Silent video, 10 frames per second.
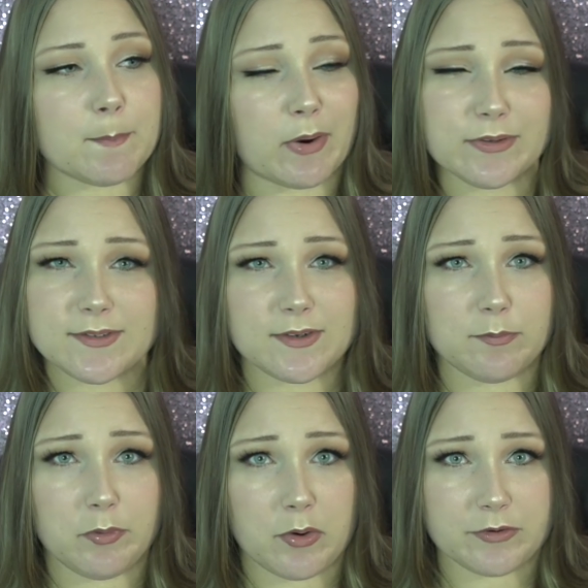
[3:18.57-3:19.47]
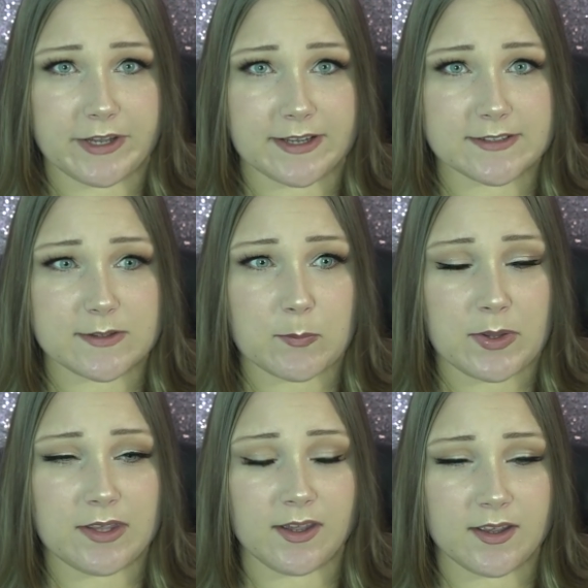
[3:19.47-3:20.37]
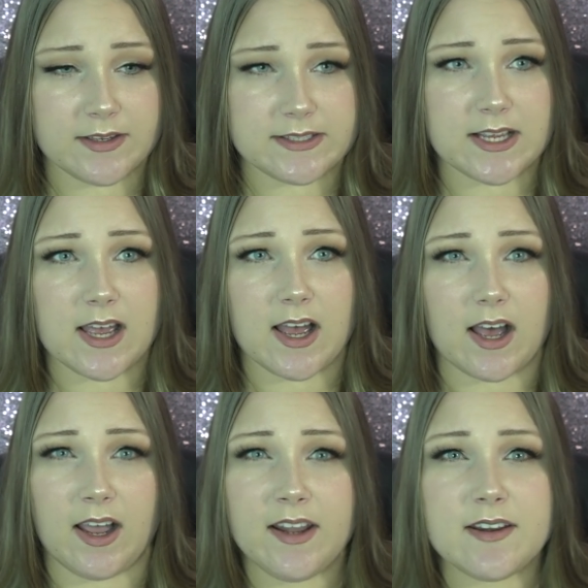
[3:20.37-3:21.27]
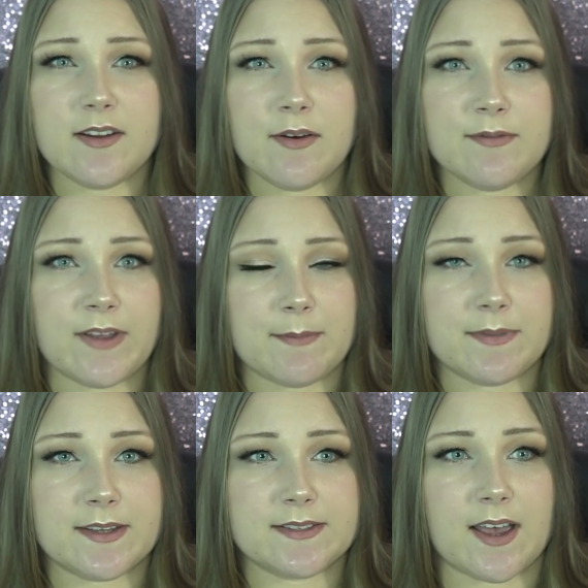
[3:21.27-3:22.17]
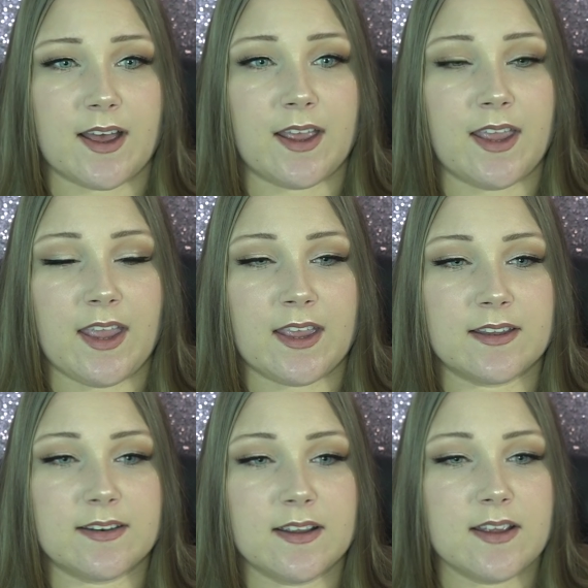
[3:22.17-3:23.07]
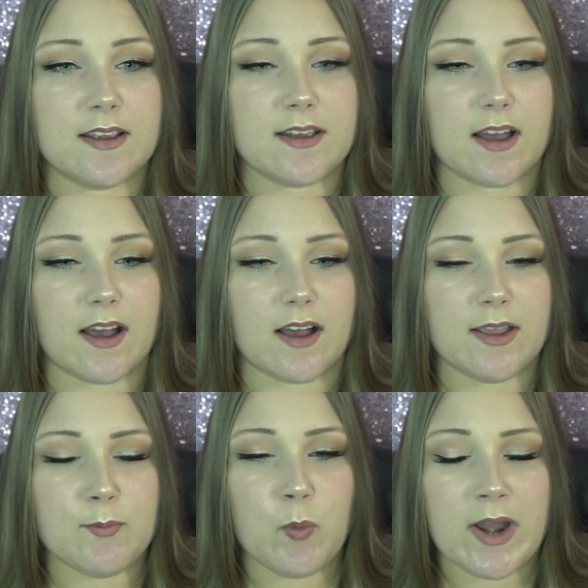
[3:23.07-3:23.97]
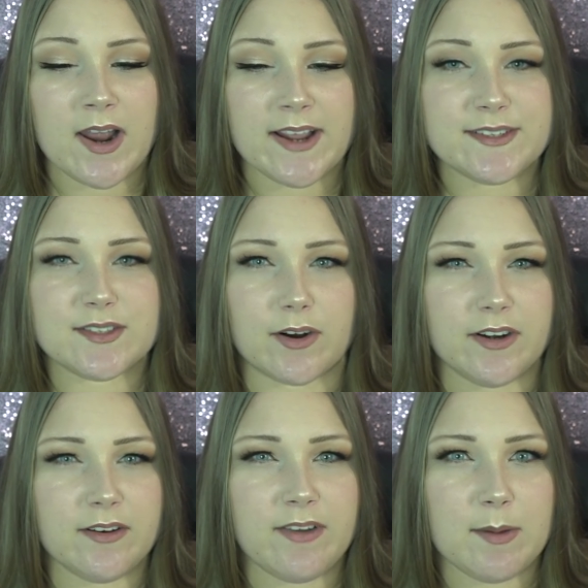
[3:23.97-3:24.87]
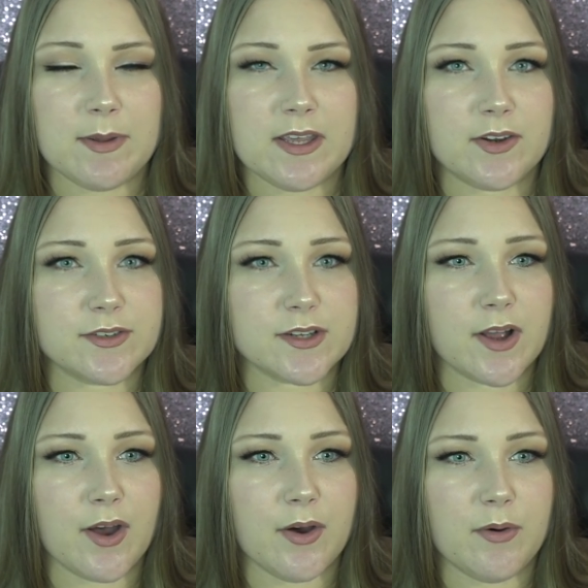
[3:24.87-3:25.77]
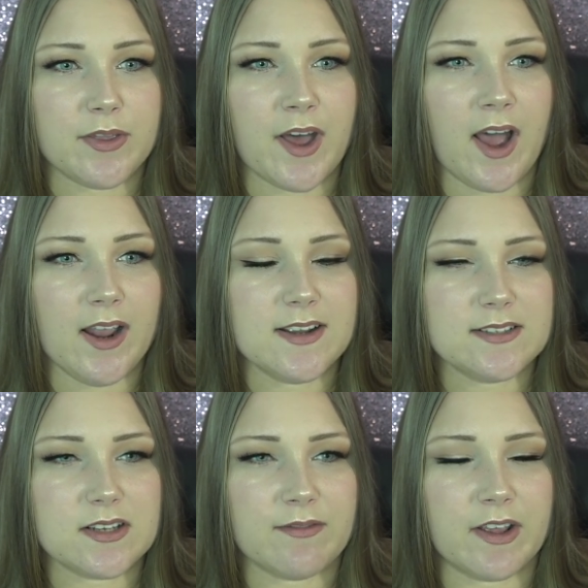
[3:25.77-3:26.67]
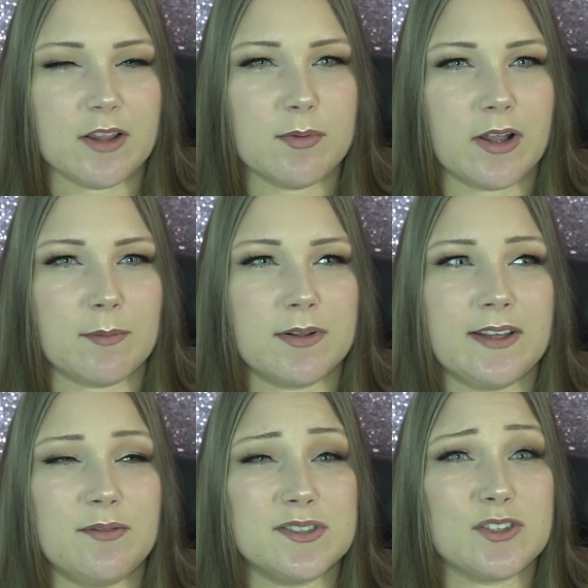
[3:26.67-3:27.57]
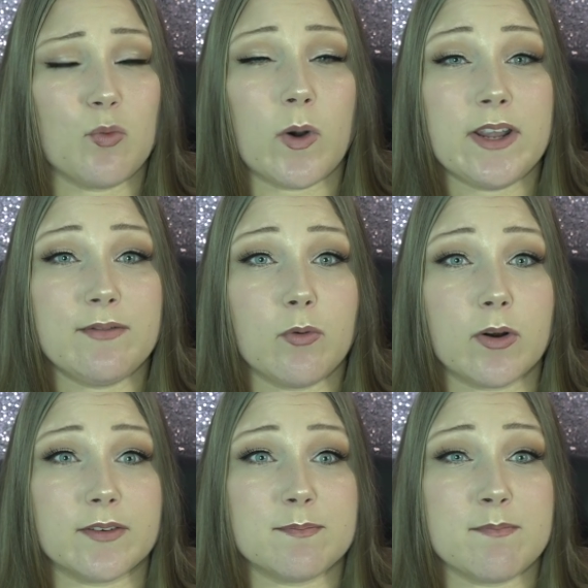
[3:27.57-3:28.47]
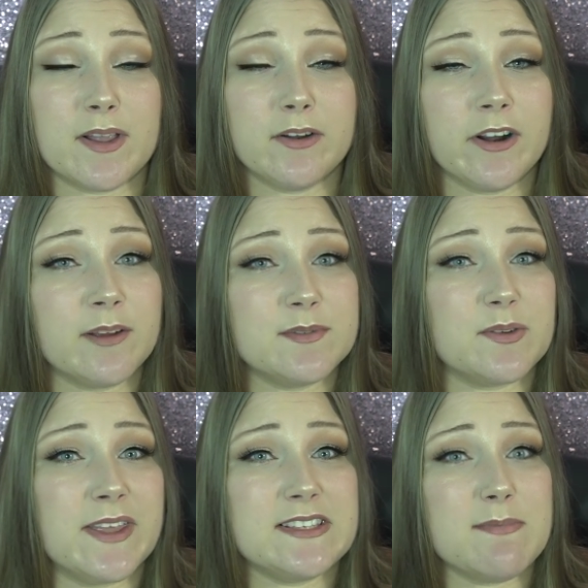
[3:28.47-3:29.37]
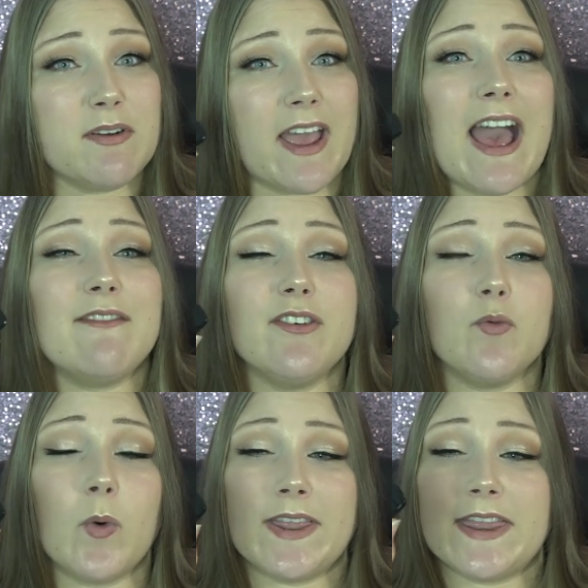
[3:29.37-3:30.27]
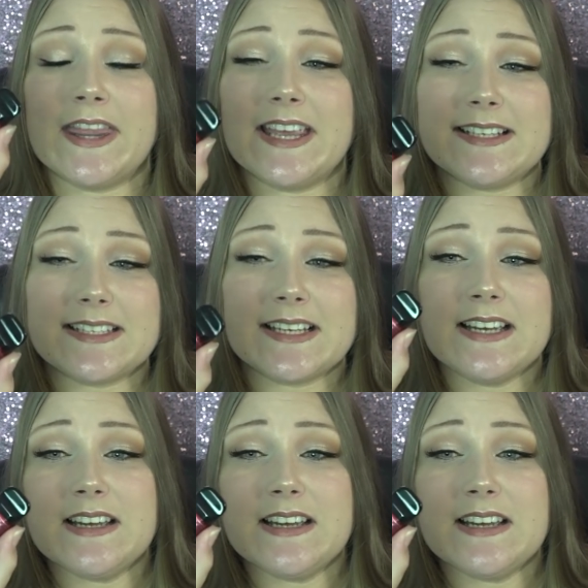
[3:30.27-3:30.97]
personal protest because I don't vape this high. And when I started vaping years ago, the highest available I believe was twenty-four milligrams, so that's about half of what this